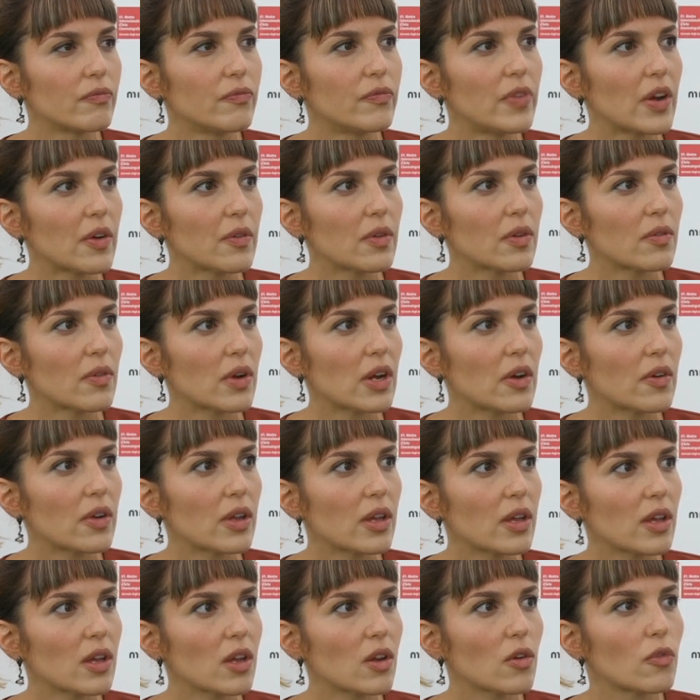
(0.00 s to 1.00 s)
very,
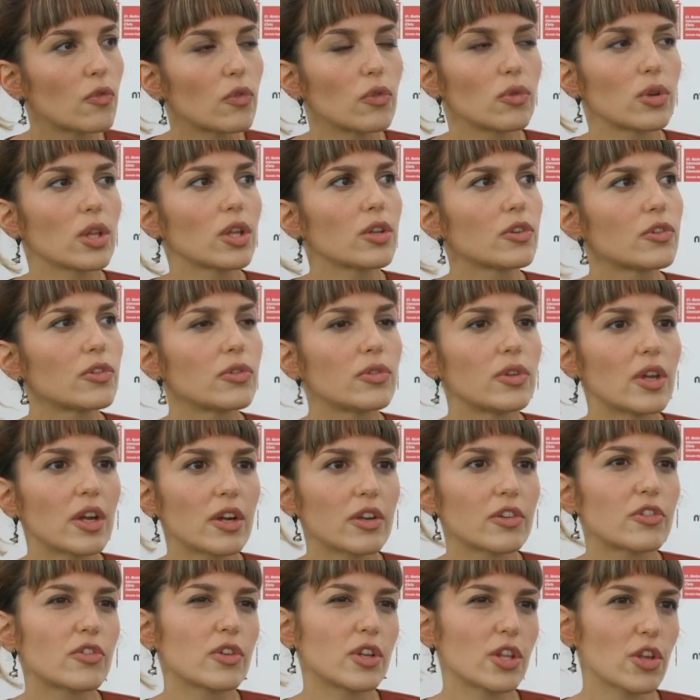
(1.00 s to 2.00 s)
very rooted to
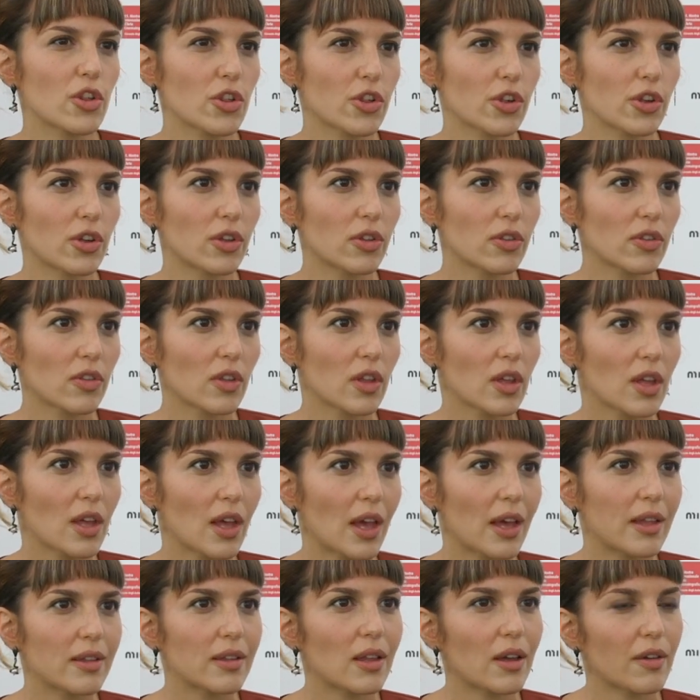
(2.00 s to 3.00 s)
their tradition.
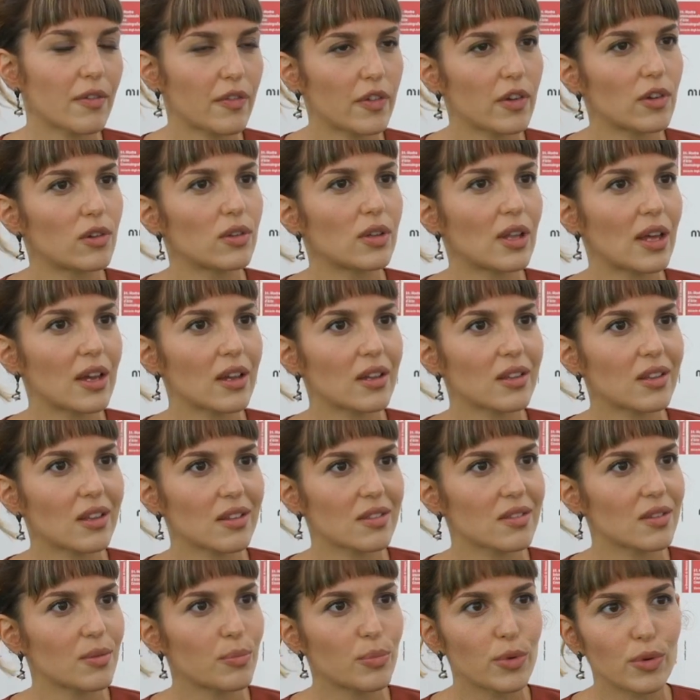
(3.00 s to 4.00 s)
And I feel like
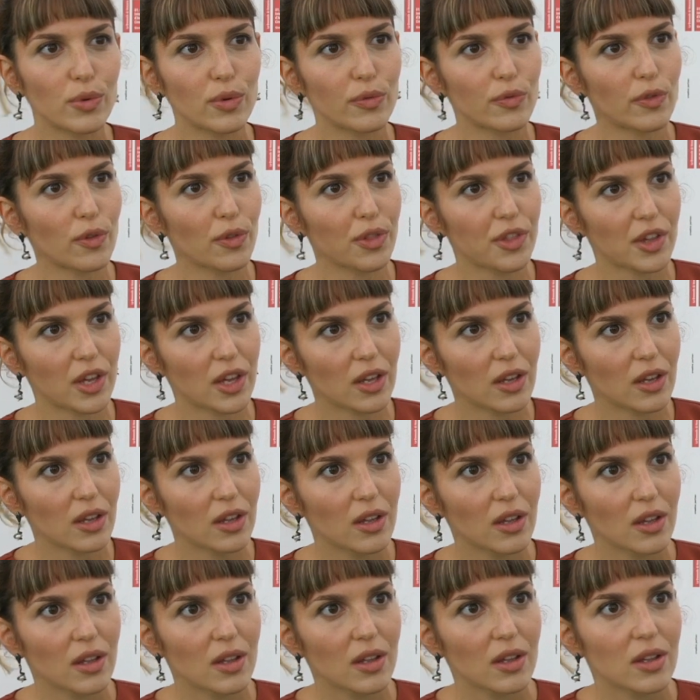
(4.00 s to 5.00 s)
that's a beautiful thing,
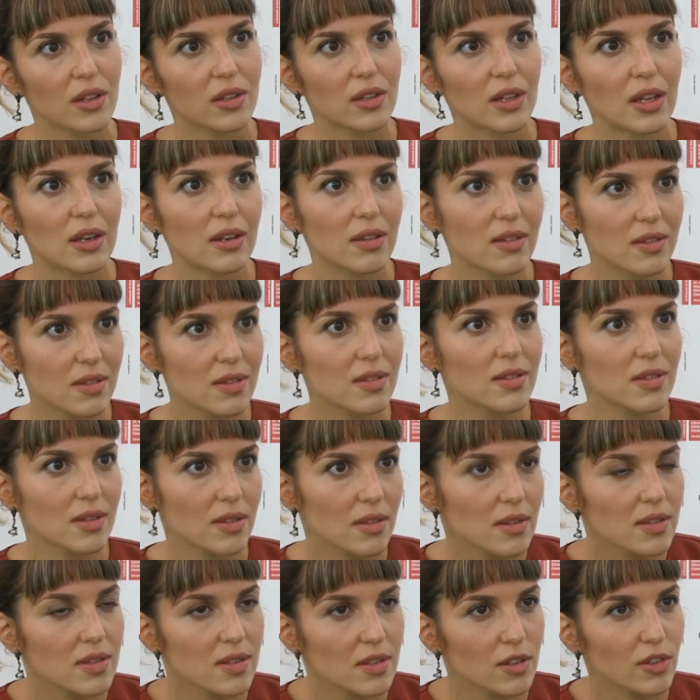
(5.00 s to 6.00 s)
that
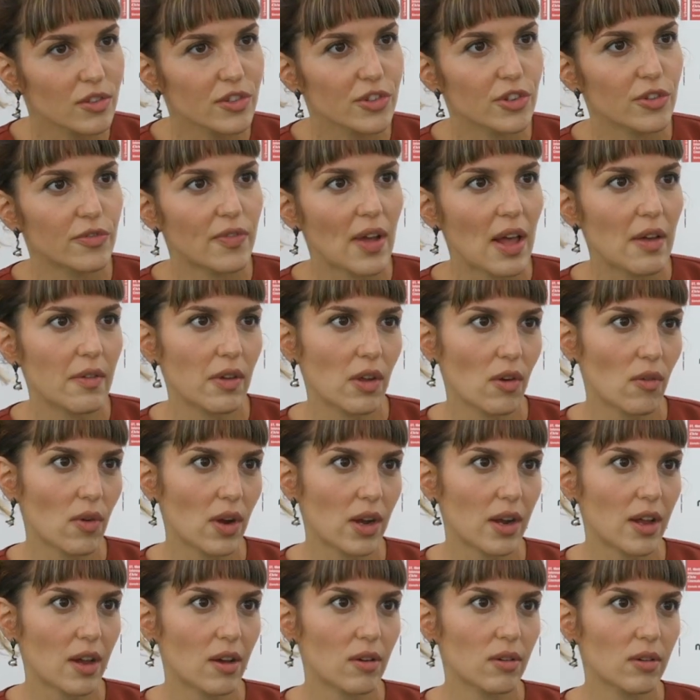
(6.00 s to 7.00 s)
it's still surviving
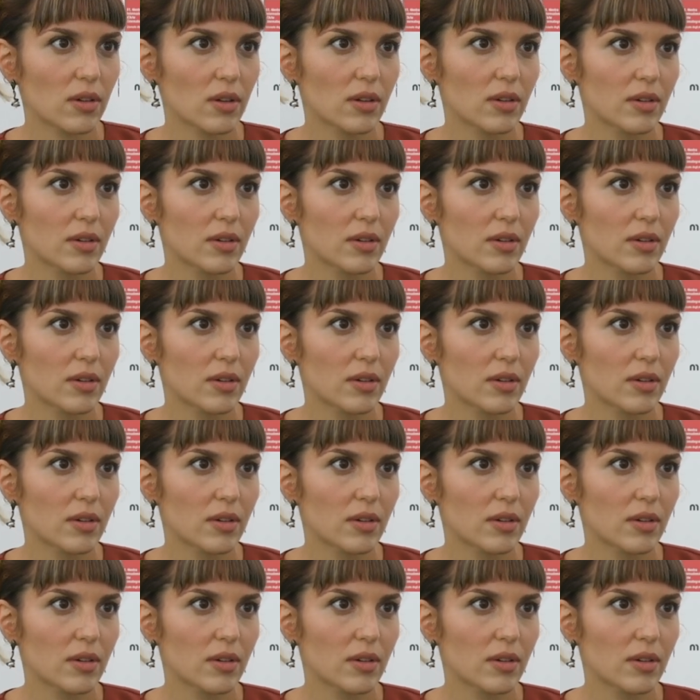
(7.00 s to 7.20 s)
right now.